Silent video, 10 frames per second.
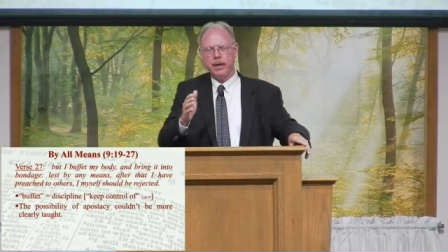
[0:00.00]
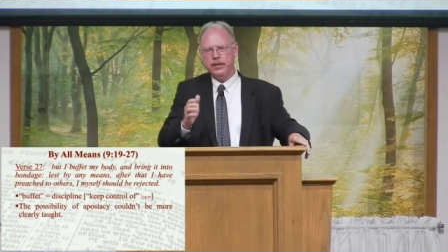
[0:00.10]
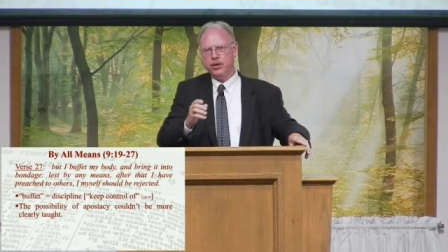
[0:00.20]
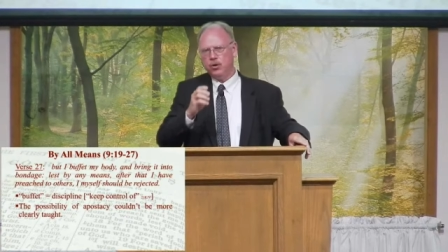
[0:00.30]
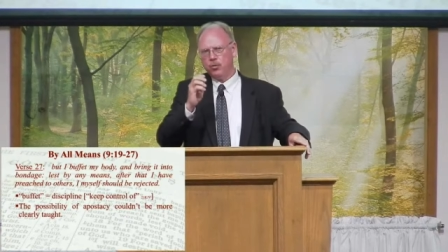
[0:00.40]

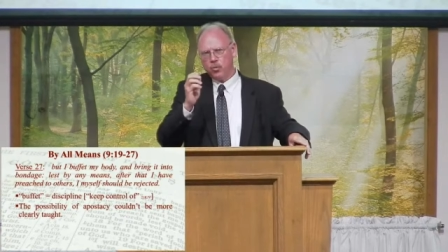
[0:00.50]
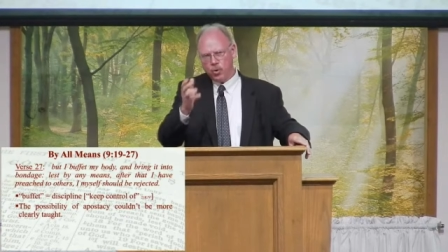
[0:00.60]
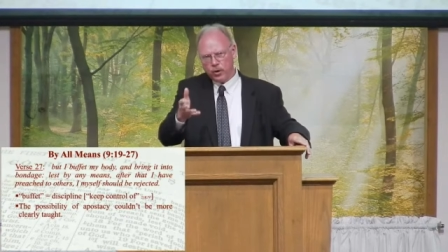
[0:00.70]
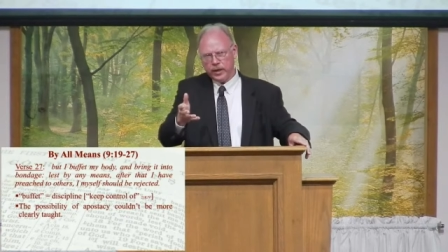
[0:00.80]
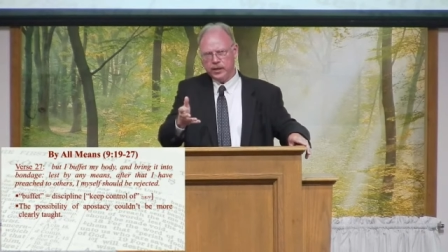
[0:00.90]
And there are
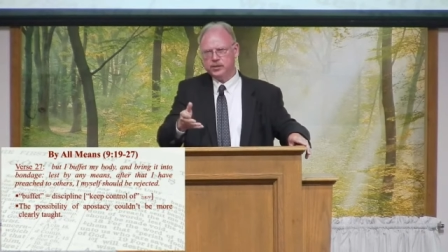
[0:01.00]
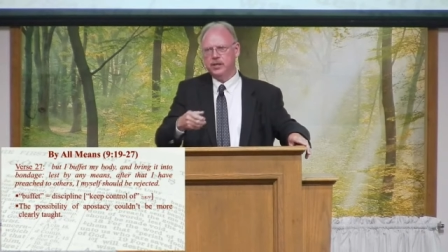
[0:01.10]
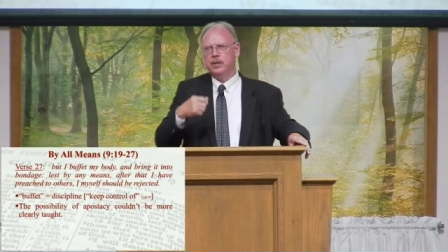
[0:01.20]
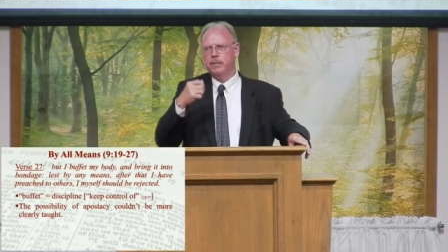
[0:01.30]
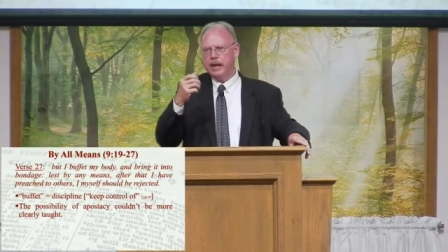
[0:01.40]
warnings
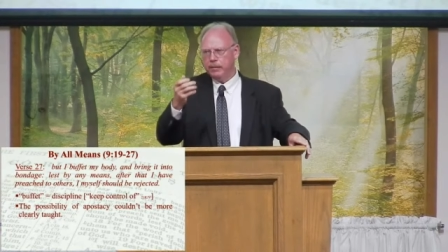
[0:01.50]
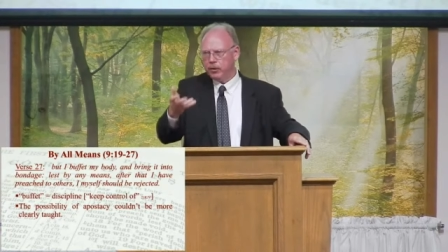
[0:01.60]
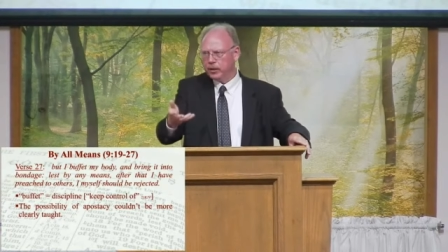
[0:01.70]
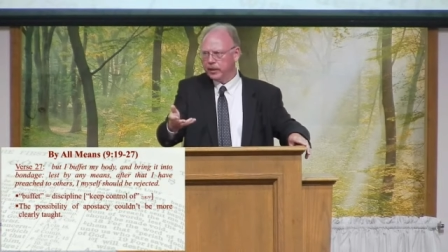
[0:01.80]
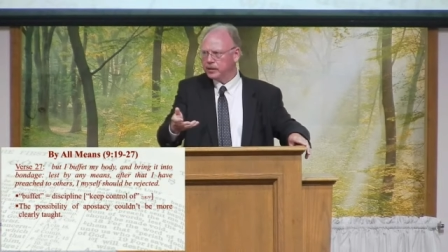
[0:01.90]
in the
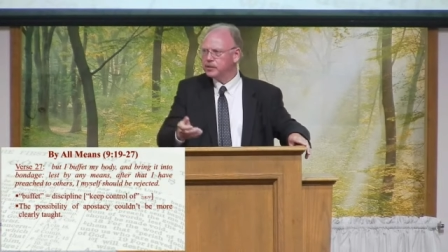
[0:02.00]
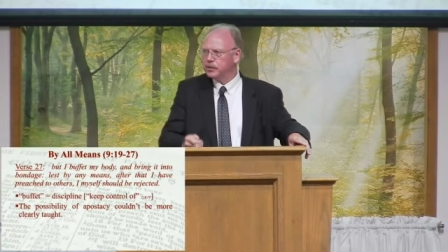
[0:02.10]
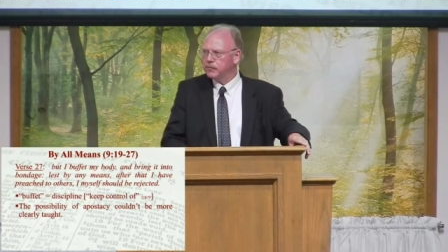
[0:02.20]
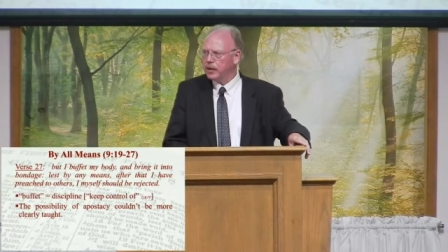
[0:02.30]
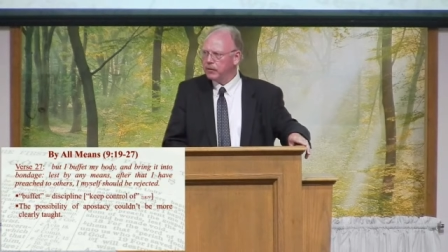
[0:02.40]
Bible against
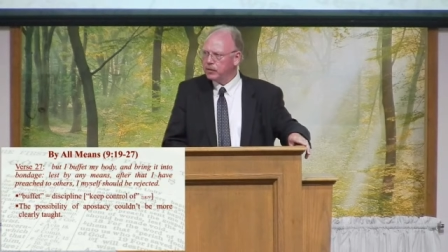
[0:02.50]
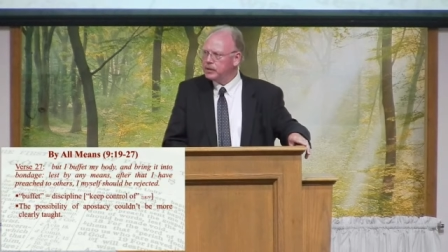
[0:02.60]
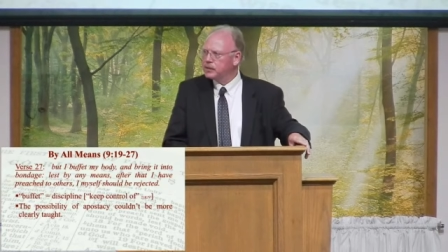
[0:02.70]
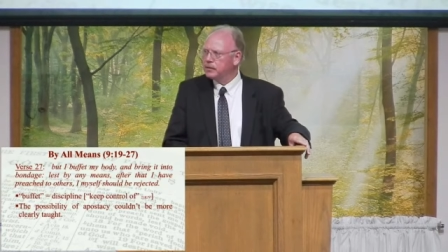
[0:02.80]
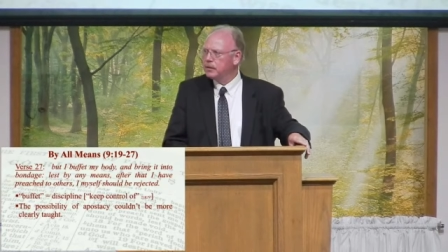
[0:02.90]
it for that
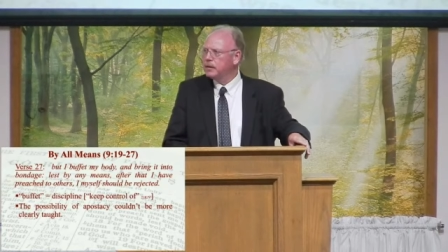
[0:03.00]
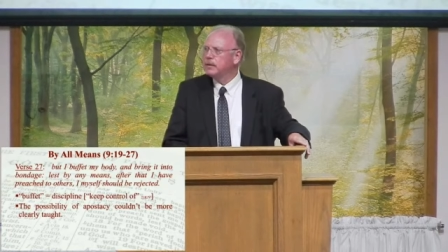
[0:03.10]
reason.